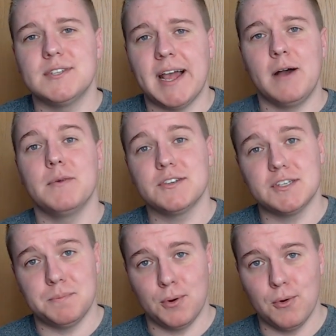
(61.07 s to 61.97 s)
how much
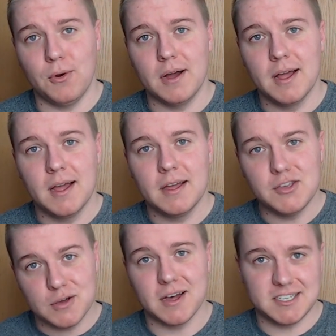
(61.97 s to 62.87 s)
support
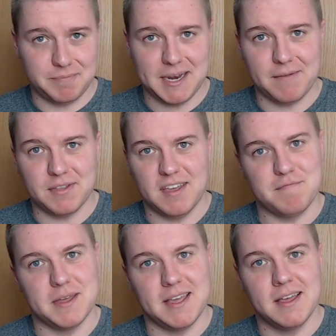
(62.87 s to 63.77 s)
you guys have been able to give
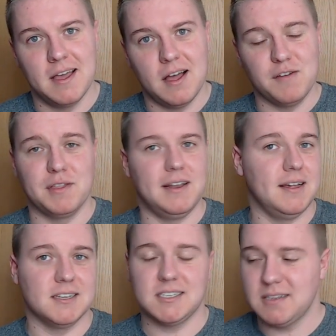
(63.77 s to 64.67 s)
me over the
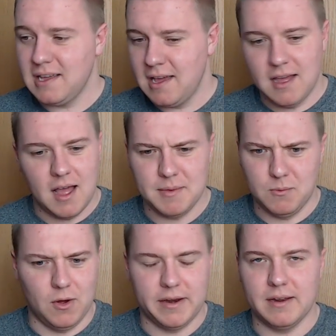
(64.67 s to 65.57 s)
last, I mean,
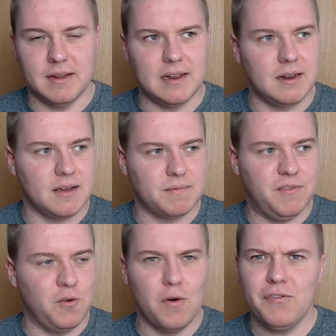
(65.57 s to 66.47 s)
what, nearly like
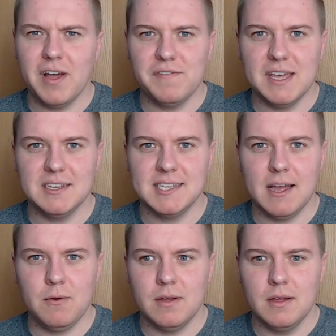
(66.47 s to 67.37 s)
4 or 5 years
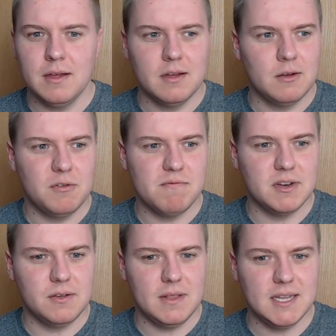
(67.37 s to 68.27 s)
now? We've been
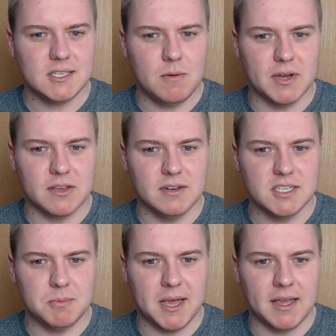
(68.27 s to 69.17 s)
doing this? Oh my
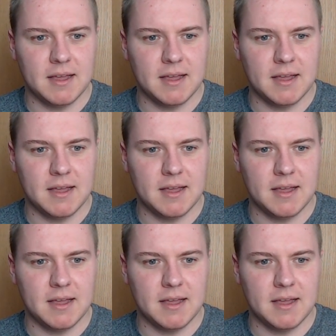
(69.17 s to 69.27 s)
goodness me.